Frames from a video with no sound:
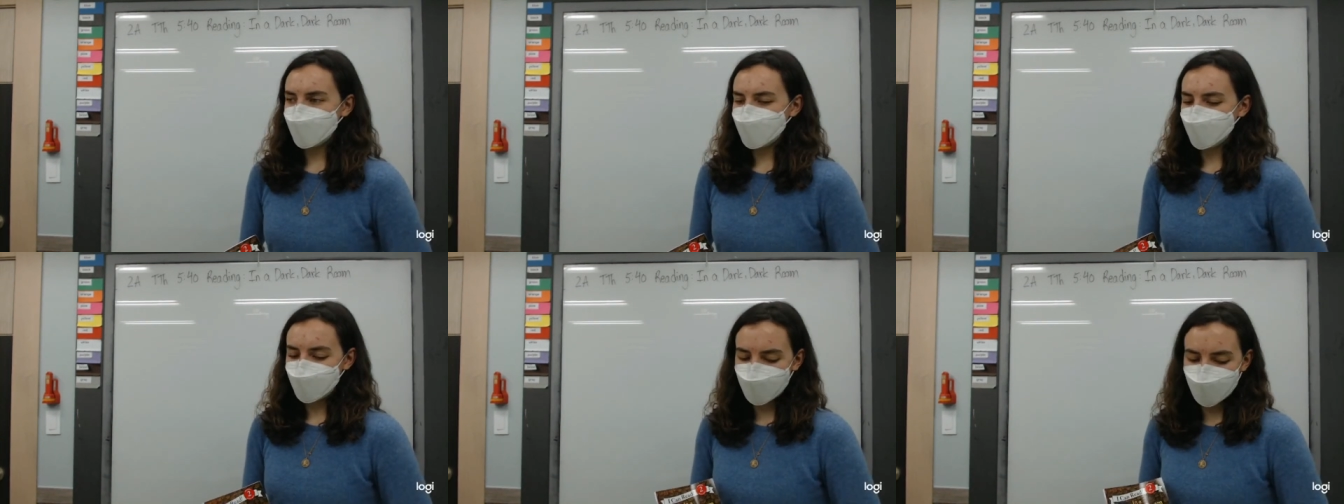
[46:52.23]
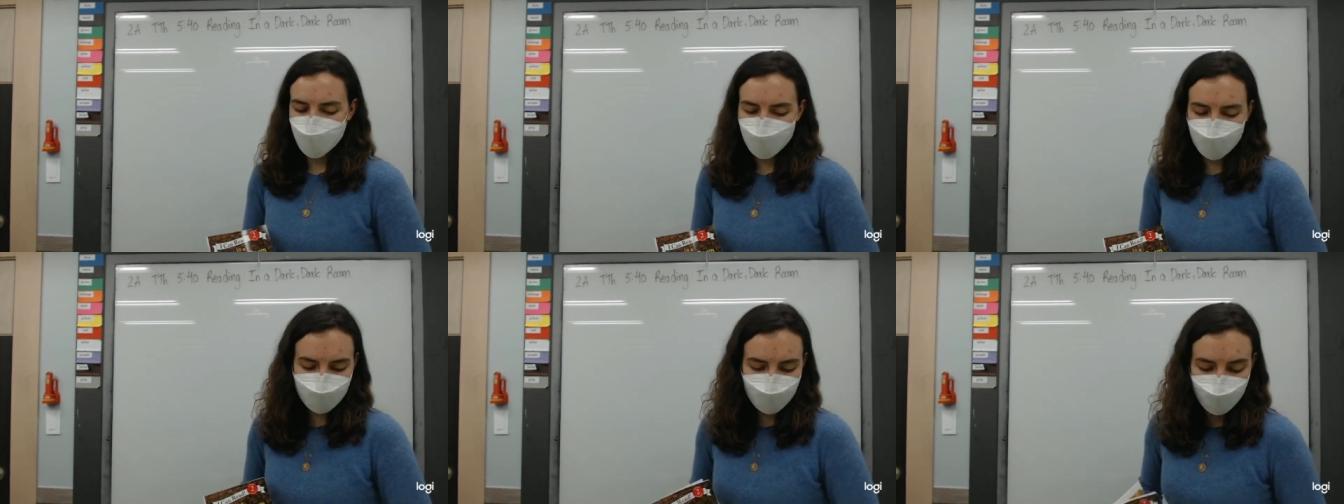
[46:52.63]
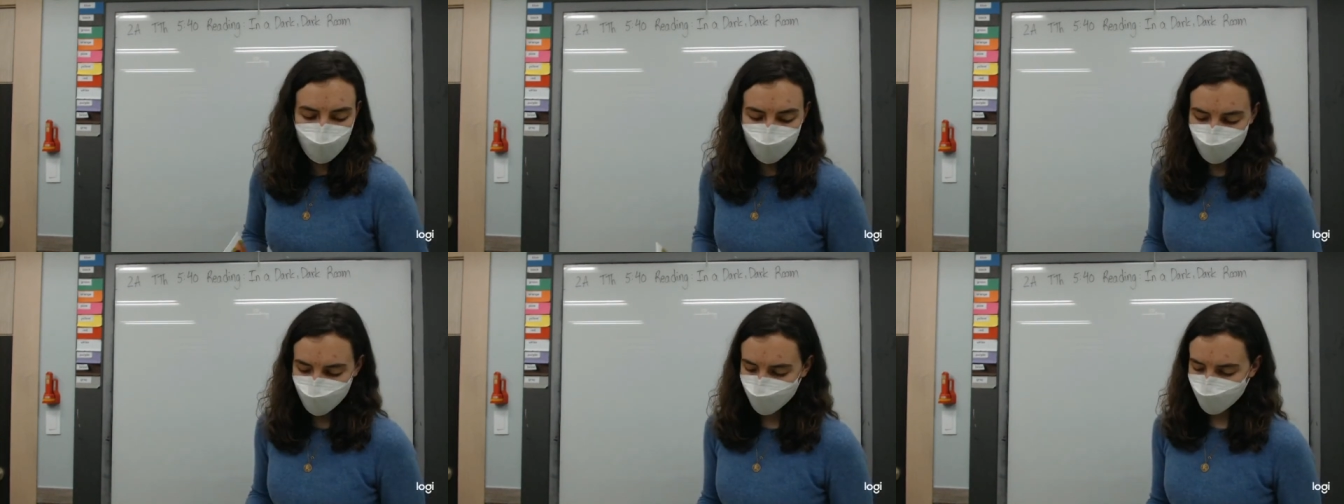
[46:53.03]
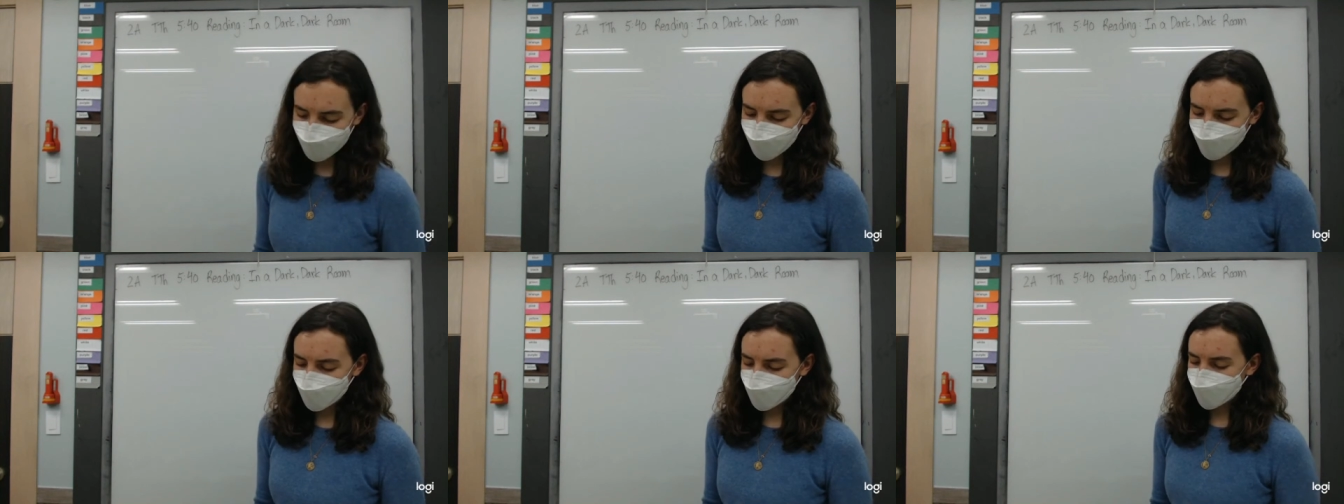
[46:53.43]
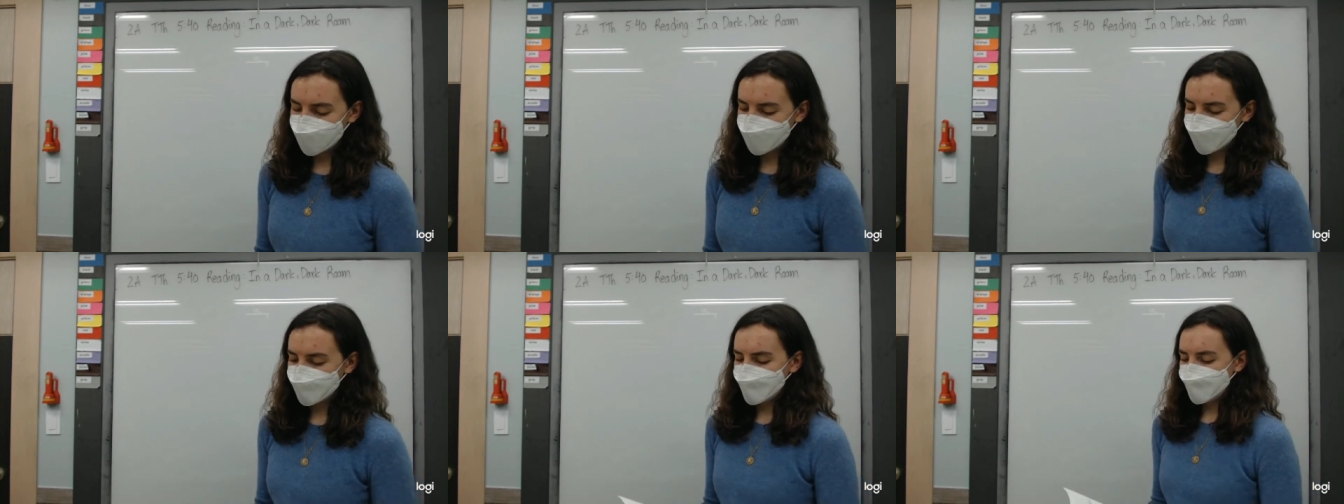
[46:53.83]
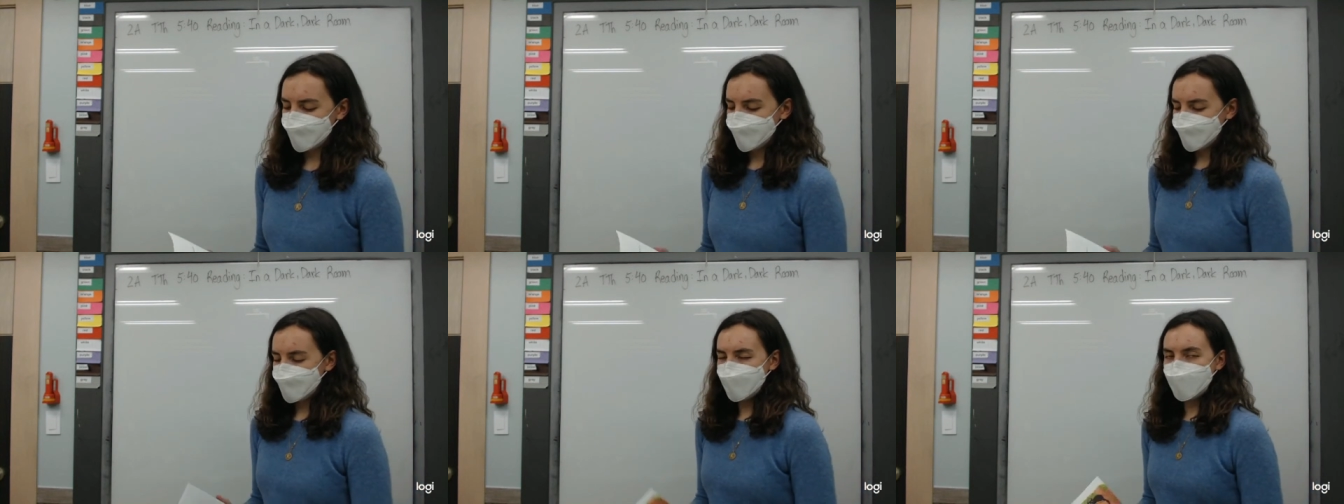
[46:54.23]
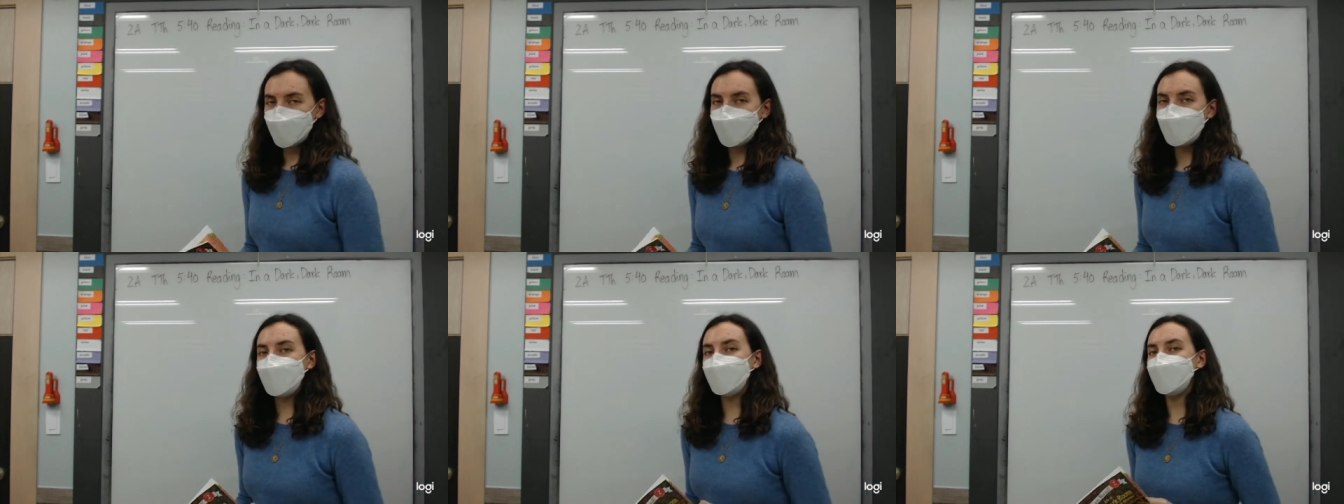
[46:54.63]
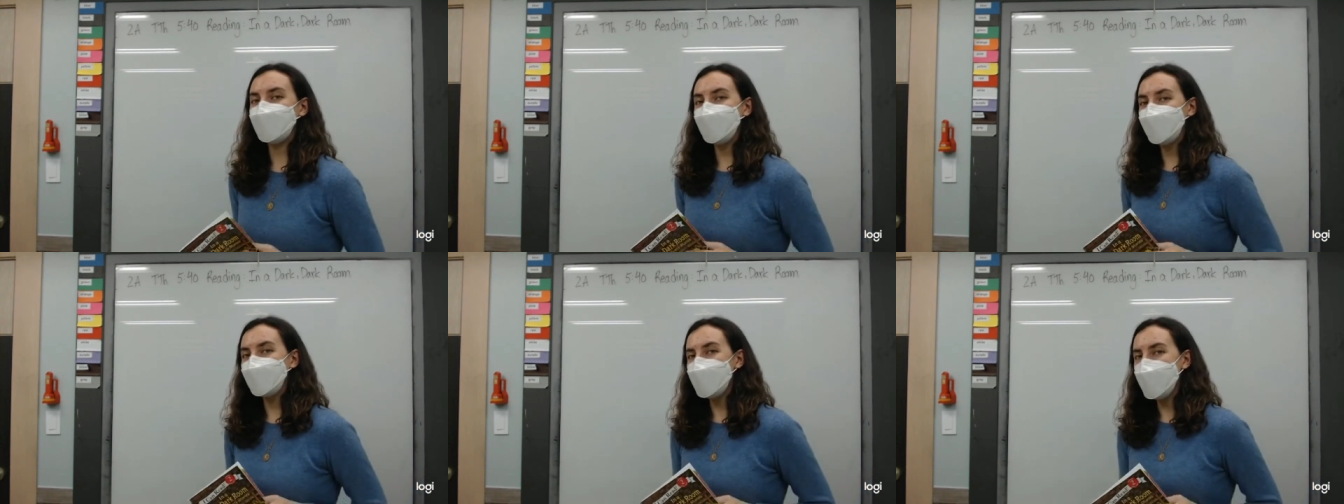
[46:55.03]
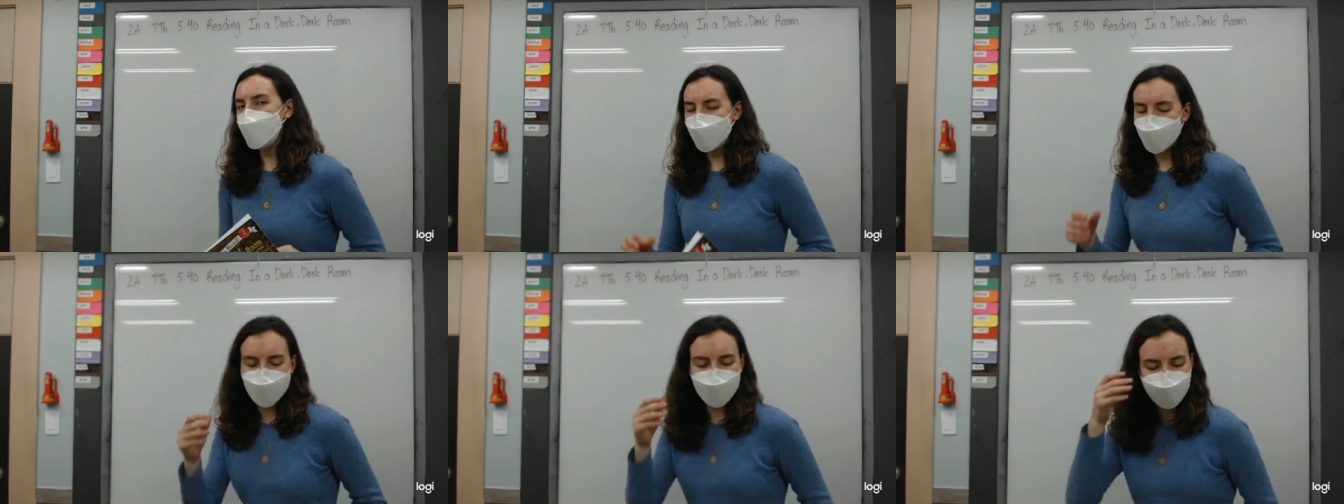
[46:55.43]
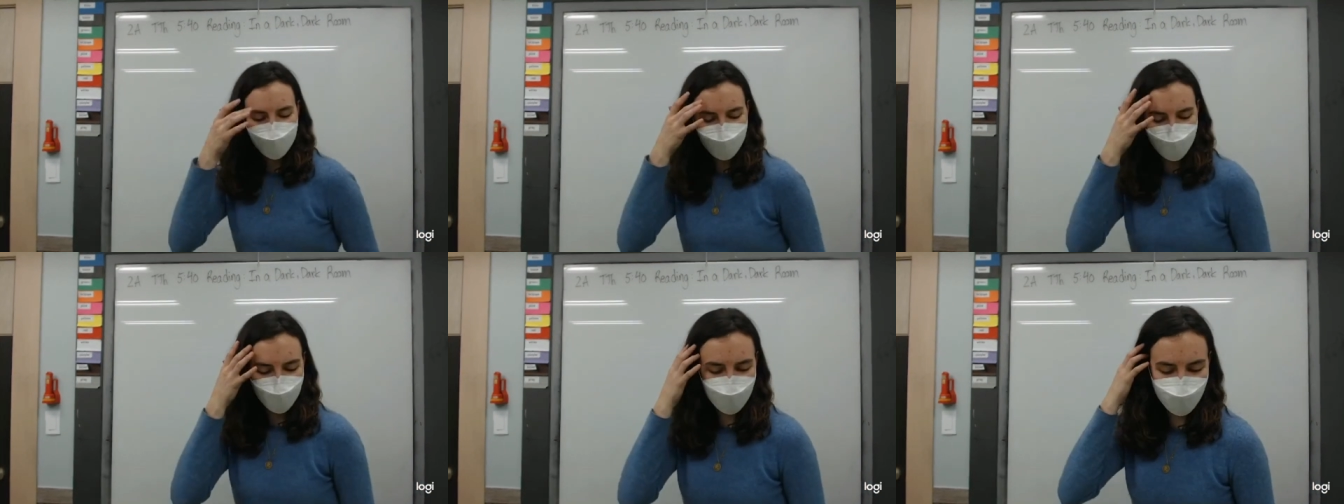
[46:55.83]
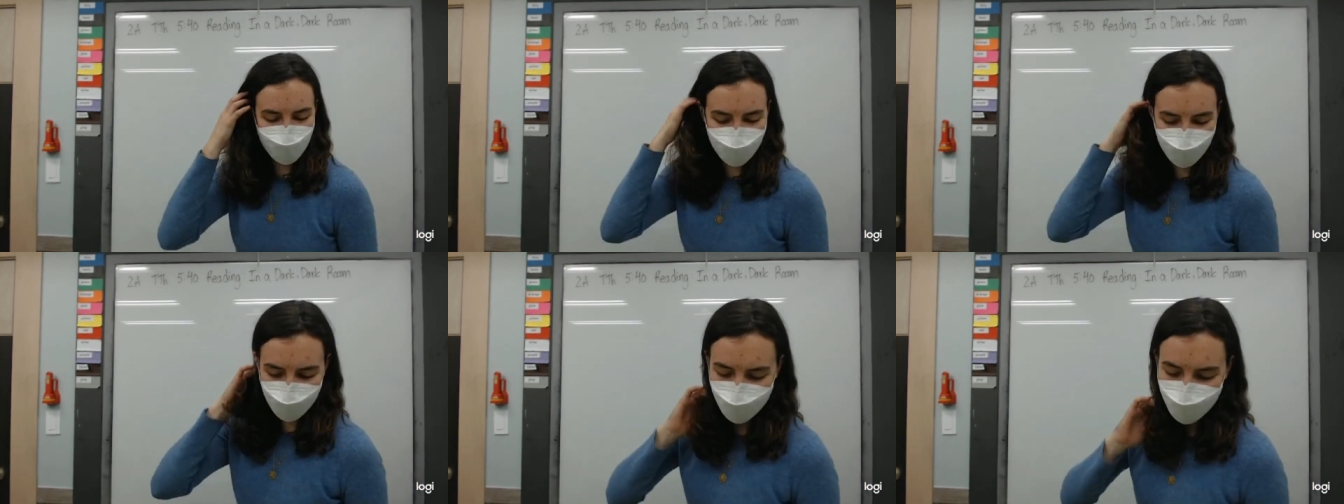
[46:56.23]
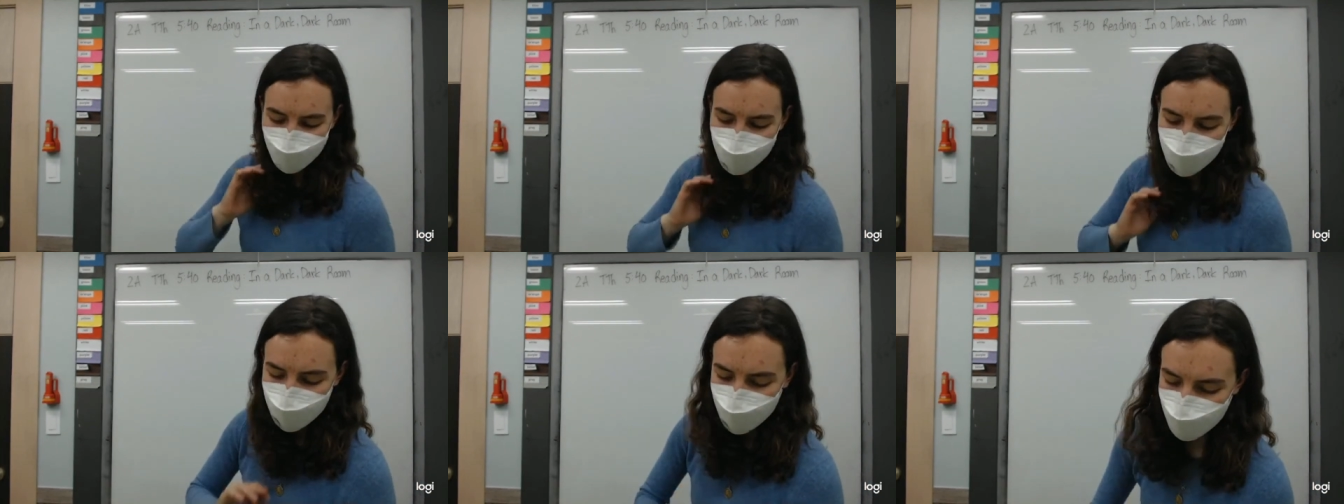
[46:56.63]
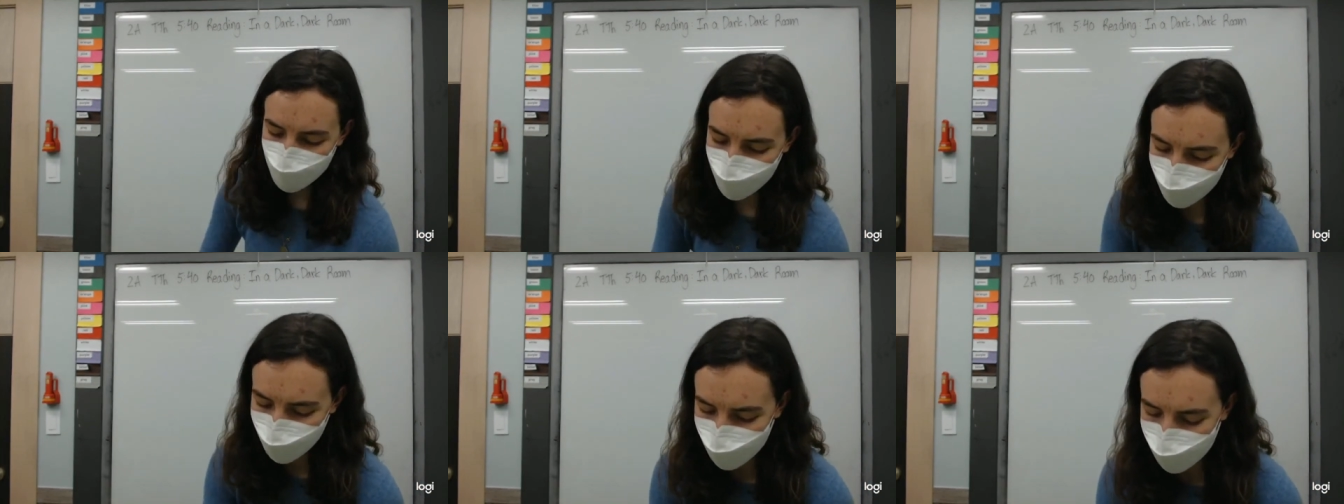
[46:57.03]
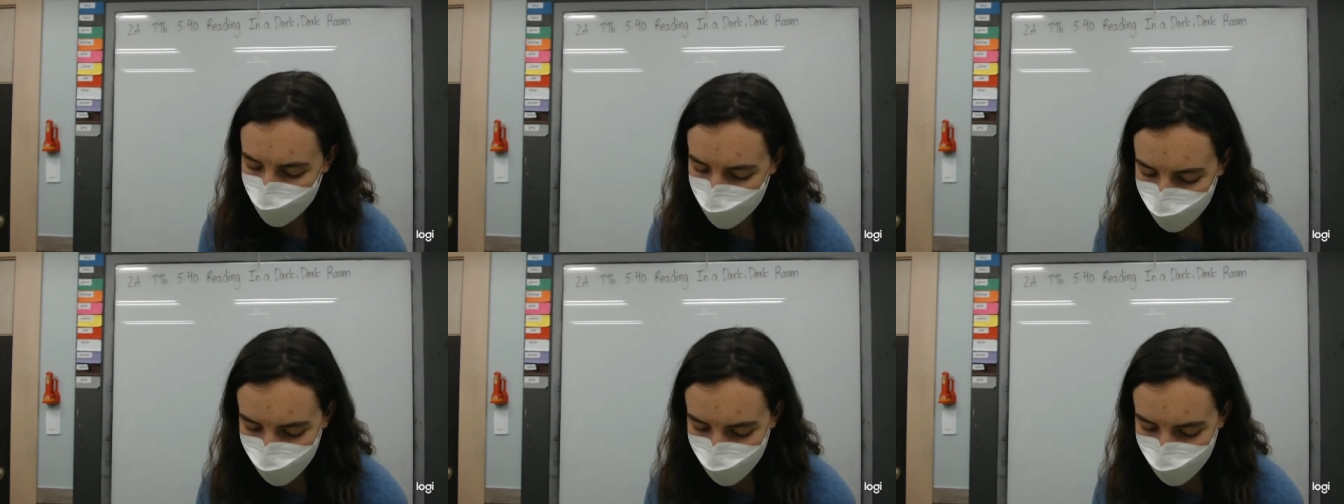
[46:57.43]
So that is the end of the story. We don't know why the sweater is on Jim's grave,